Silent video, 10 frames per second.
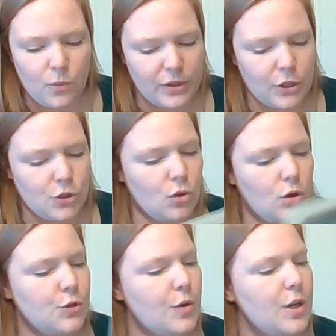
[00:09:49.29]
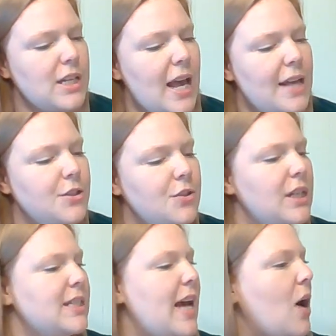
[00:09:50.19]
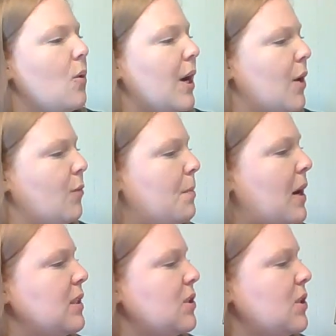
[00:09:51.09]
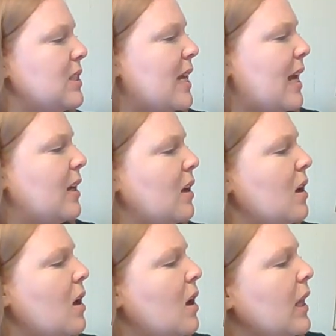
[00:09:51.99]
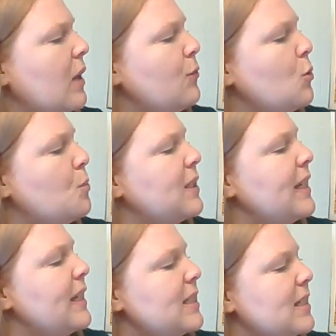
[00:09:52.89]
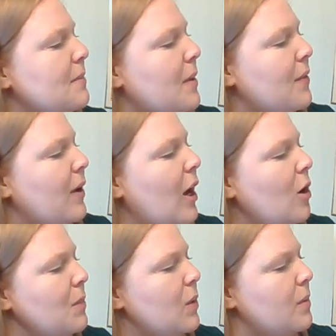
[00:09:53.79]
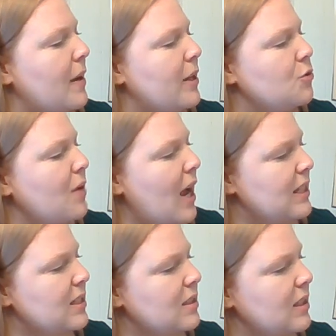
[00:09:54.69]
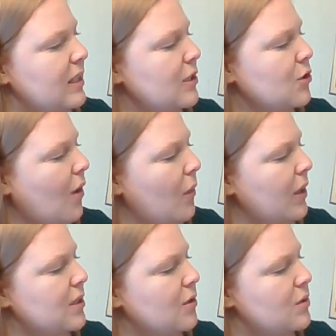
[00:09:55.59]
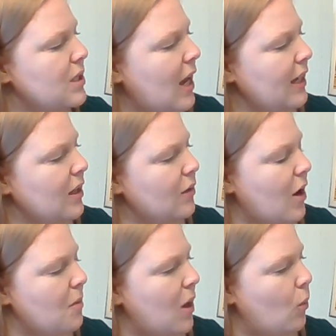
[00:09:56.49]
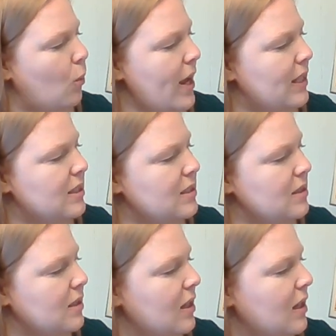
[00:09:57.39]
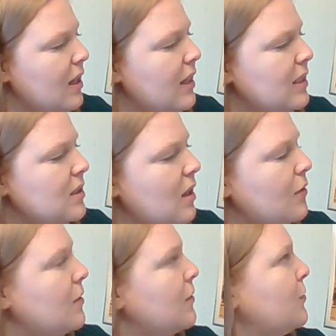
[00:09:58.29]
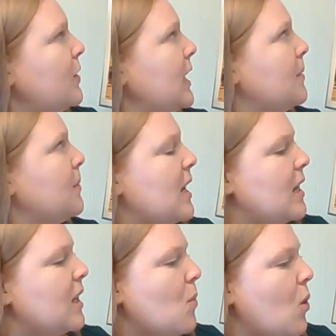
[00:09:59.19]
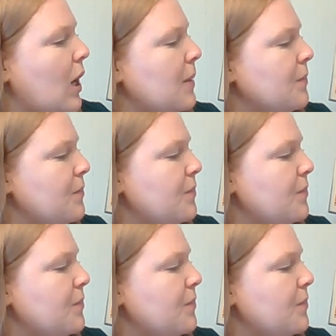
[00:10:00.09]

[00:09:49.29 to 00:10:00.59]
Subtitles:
when the sorceress entered the tower, Rapunzel said, "If you please, stepmother, help me with my dress. It is growing so tight around my waist. It's not fitting me any more."